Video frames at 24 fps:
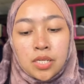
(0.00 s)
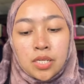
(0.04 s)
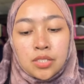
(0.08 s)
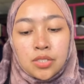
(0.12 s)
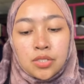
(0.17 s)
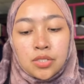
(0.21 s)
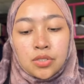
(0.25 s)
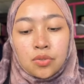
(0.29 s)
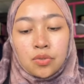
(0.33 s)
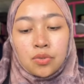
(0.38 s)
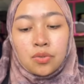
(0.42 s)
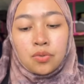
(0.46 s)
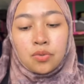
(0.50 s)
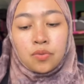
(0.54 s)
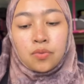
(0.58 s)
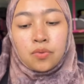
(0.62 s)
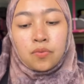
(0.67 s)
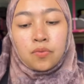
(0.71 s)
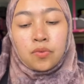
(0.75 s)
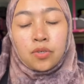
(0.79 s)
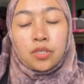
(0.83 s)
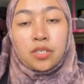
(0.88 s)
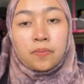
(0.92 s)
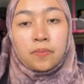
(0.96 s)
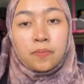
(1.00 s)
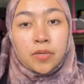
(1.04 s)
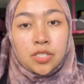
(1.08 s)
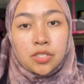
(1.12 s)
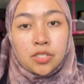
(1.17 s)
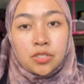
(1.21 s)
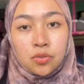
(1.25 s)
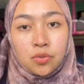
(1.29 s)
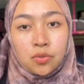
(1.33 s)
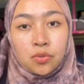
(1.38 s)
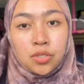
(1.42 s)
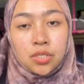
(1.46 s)
So for the
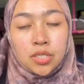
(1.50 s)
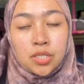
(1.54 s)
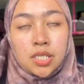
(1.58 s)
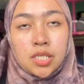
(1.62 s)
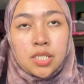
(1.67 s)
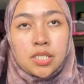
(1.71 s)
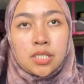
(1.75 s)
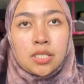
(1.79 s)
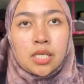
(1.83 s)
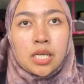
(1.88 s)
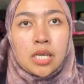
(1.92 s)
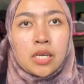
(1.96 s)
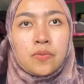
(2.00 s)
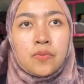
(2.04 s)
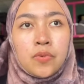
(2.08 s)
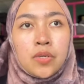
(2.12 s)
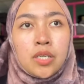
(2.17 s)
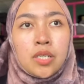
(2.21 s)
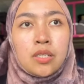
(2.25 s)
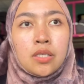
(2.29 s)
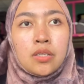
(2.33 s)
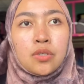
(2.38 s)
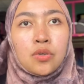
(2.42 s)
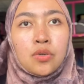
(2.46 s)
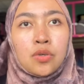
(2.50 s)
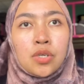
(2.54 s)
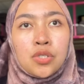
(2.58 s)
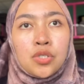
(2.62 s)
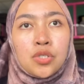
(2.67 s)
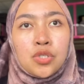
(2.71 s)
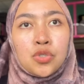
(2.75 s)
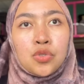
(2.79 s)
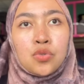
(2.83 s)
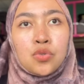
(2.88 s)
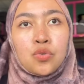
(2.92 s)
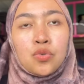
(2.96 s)
past 2 years, I've been going
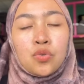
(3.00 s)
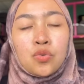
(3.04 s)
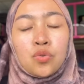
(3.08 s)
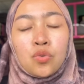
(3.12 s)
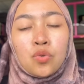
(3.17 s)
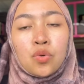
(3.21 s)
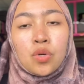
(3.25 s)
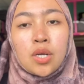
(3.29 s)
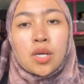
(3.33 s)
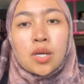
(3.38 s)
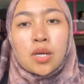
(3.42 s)
through